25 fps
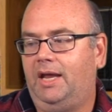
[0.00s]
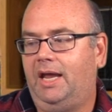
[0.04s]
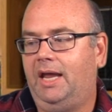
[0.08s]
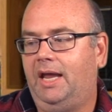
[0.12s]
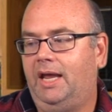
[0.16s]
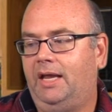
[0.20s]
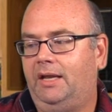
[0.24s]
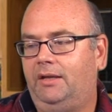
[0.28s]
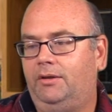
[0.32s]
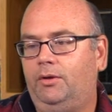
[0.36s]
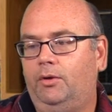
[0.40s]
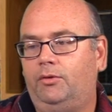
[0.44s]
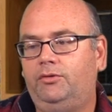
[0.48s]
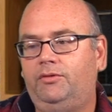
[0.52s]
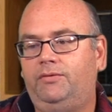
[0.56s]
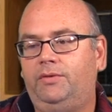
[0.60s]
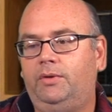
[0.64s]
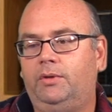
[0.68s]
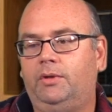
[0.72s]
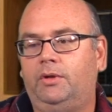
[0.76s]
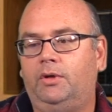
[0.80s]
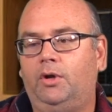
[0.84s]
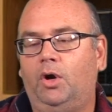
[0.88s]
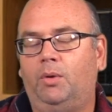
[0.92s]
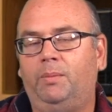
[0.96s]
And those of you
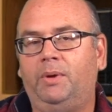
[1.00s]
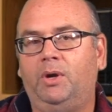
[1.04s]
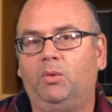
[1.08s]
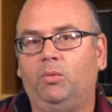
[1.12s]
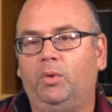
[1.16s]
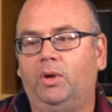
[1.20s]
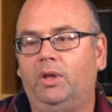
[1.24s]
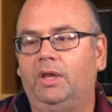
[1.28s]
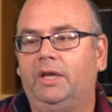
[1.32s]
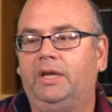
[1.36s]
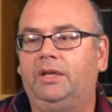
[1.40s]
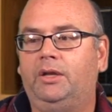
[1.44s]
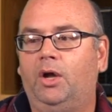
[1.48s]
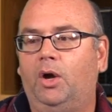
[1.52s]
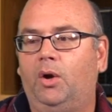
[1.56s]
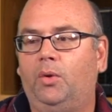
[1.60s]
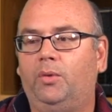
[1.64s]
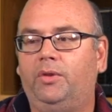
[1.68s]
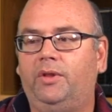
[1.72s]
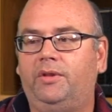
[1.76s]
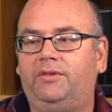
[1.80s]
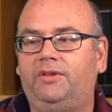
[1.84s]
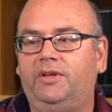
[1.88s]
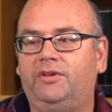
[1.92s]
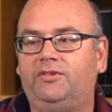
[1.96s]
that know me really know
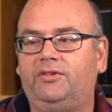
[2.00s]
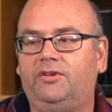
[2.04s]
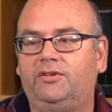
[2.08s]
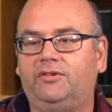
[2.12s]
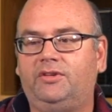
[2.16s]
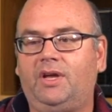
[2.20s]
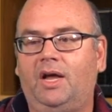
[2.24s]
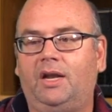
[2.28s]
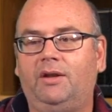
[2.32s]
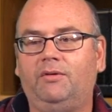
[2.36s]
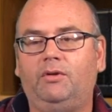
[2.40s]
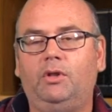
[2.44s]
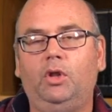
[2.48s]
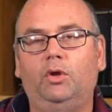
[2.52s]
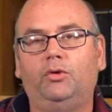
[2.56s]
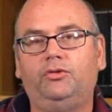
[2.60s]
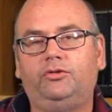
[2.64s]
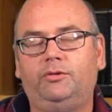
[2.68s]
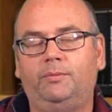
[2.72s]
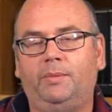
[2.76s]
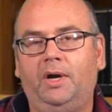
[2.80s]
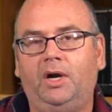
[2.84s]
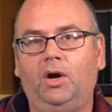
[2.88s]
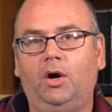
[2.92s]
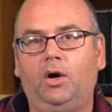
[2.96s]
that this is kind of close
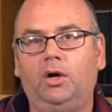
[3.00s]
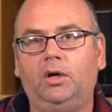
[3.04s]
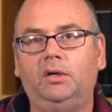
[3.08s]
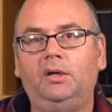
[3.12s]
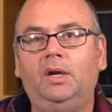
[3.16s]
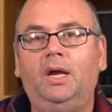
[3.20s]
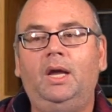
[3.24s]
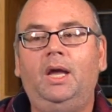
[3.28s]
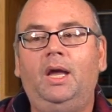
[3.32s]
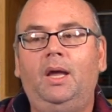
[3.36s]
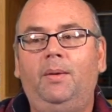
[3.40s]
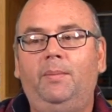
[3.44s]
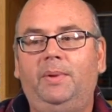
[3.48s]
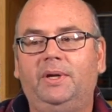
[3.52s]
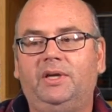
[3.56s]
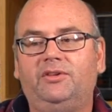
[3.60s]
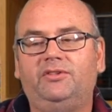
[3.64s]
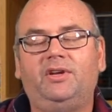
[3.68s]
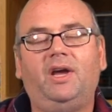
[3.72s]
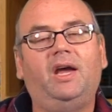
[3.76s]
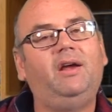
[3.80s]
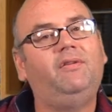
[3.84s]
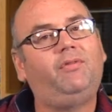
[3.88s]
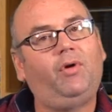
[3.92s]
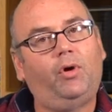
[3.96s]
to my heart because
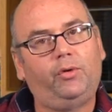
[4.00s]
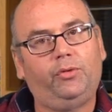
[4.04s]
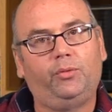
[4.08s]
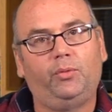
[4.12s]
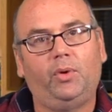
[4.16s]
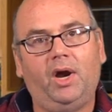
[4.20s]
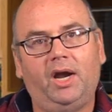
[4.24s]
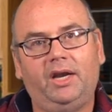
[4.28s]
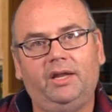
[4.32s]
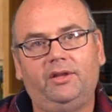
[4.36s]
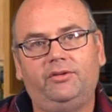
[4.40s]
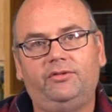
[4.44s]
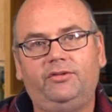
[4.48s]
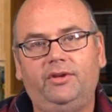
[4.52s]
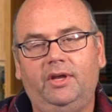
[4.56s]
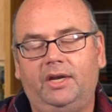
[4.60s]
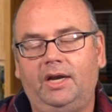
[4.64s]
I have arthritis.